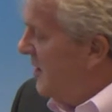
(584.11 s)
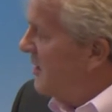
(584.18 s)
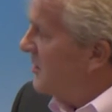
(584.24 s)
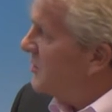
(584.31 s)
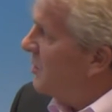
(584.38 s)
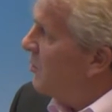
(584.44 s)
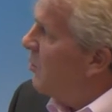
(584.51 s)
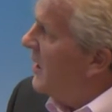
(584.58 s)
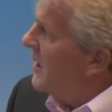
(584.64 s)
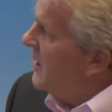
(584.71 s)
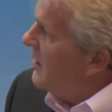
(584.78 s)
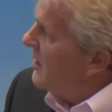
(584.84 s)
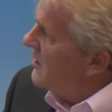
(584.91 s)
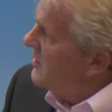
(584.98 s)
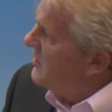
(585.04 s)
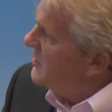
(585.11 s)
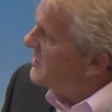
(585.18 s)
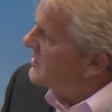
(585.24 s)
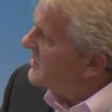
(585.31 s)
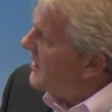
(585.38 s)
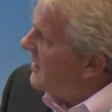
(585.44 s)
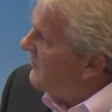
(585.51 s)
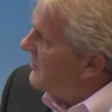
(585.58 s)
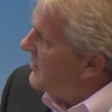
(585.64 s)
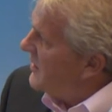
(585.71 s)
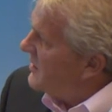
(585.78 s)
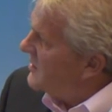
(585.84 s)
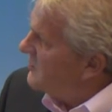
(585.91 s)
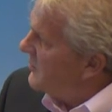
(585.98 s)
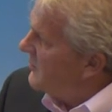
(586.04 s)
So what our new discovery
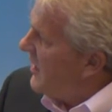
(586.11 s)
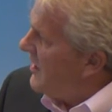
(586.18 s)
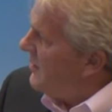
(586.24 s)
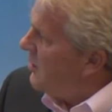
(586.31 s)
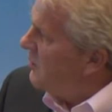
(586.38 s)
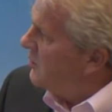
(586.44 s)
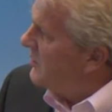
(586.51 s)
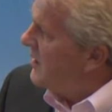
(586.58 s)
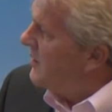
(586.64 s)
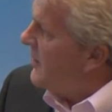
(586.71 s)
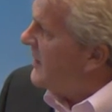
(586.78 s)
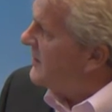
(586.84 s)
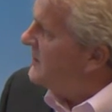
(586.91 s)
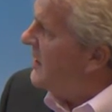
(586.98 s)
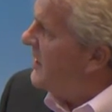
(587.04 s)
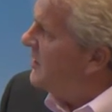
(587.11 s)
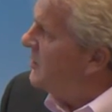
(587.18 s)
is, we've got only about 10